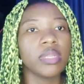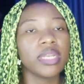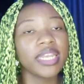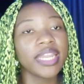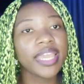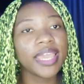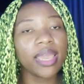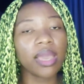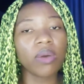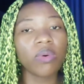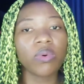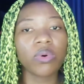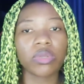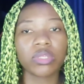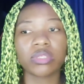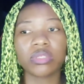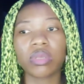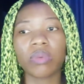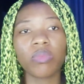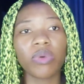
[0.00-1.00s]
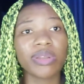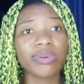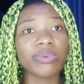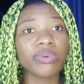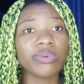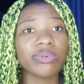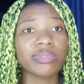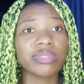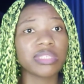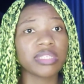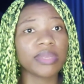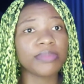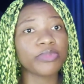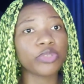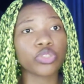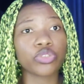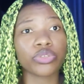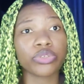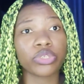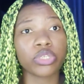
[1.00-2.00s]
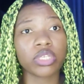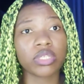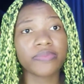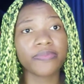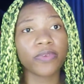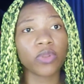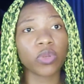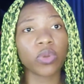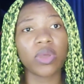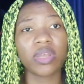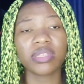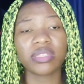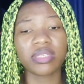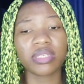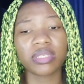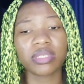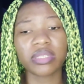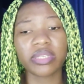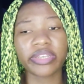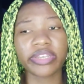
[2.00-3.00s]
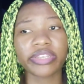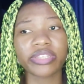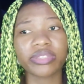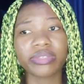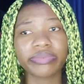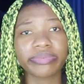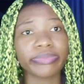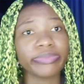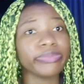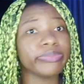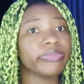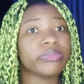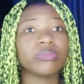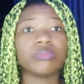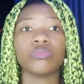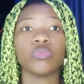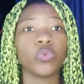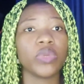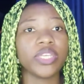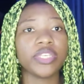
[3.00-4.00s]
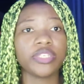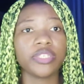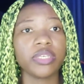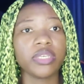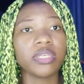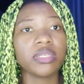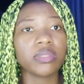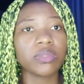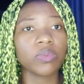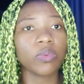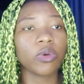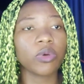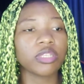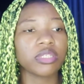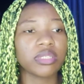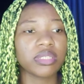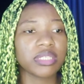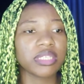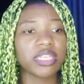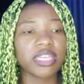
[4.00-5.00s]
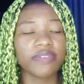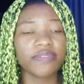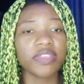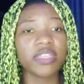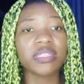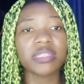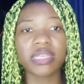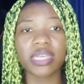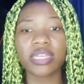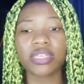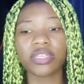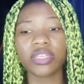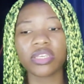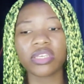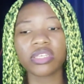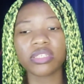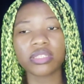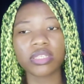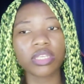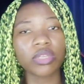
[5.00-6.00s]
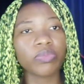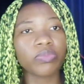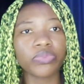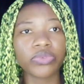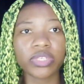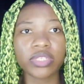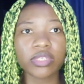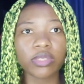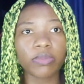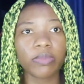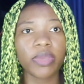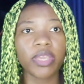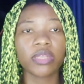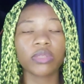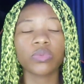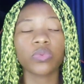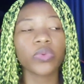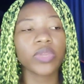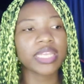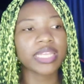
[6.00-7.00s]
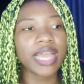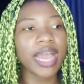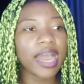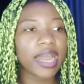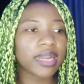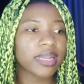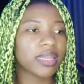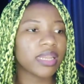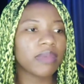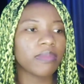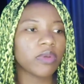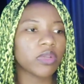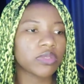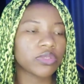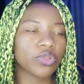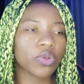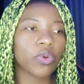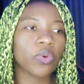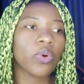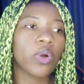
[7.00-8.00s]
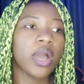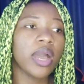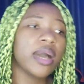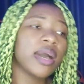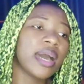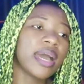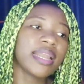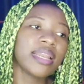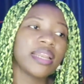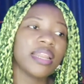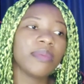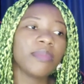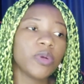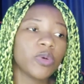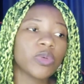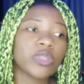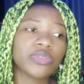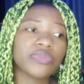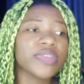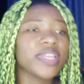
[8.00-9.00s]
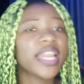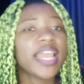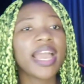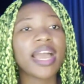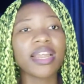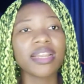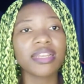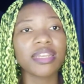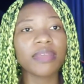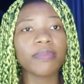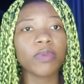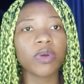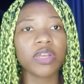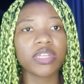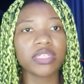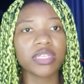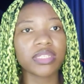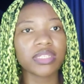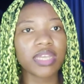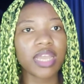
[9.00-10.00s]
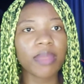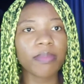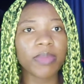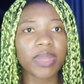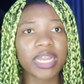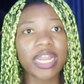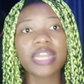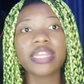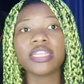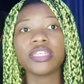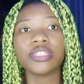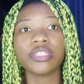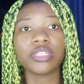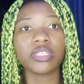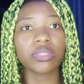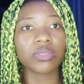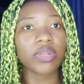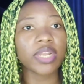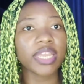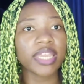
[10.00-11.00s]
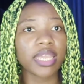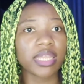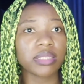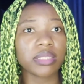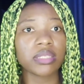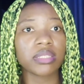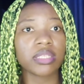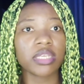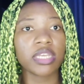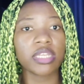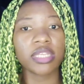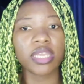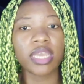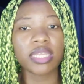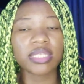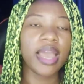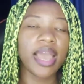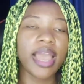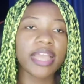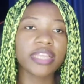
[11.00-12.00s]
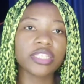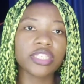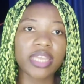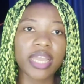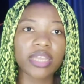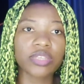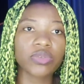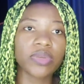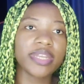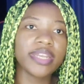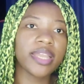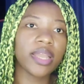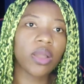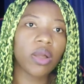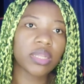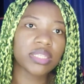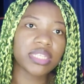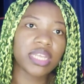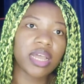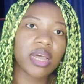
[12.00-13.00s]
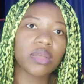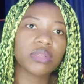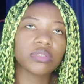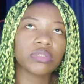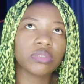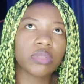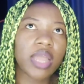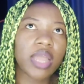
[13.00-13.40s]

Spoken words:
Leah, who was someone who seemed to just follow her sister's wishes, was given 10 years imprisonment with hard labor. So hard labor was really hard labor at that time, but at least she's only getting 10 years, and she actually got out